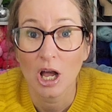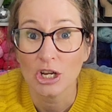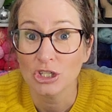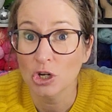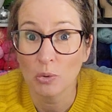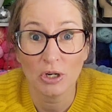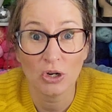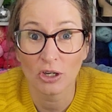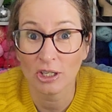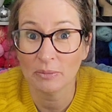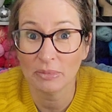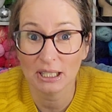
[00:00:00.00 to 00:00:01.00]
You are not
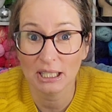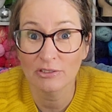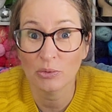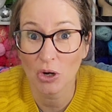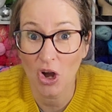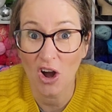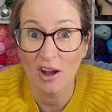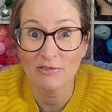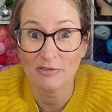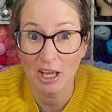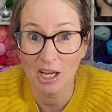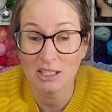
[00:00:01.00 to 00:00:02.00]
going to believe what I
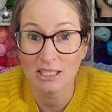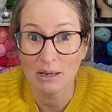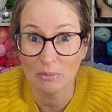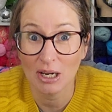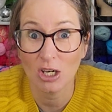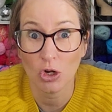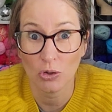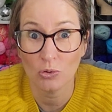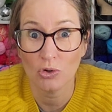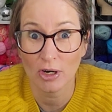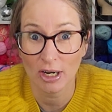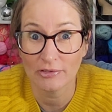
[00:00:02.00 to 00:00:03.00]
found at my local
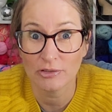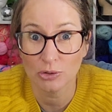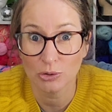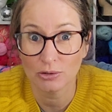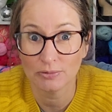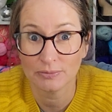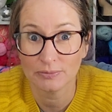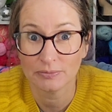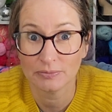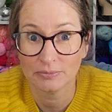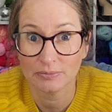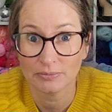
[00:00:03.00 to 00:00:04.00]
craft store.
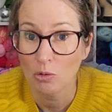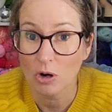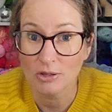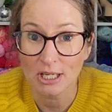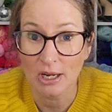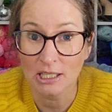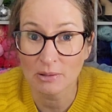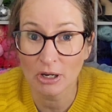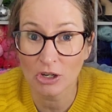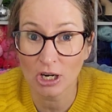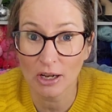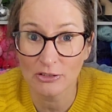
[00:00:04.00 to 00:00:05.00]
While I was going to my
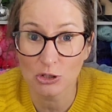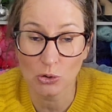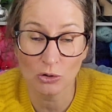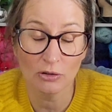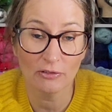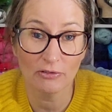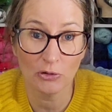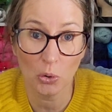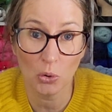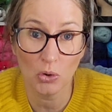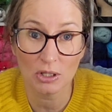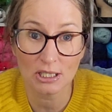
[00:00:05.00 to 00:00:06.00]
craft store
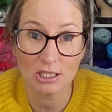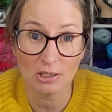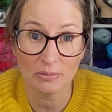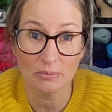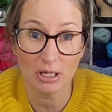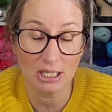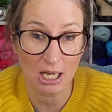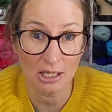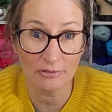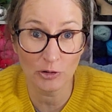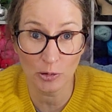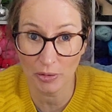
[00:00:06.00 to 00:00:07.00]
for some yarn
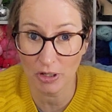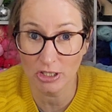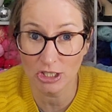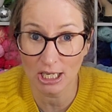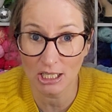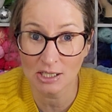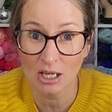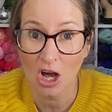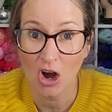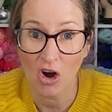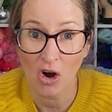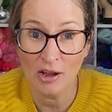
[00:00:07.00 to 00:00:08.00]
for a project,
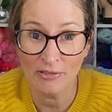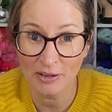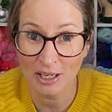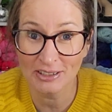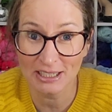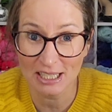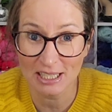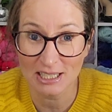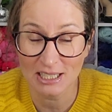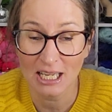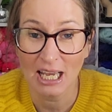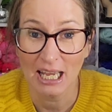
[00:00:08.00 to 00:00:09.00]
I found this
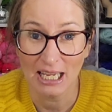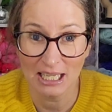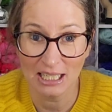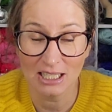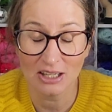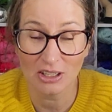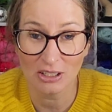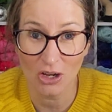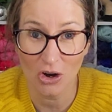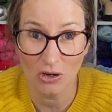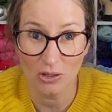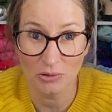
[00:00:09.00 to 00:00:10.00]
in the
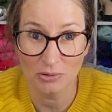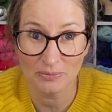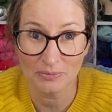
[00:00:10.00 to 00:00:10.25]
aisle.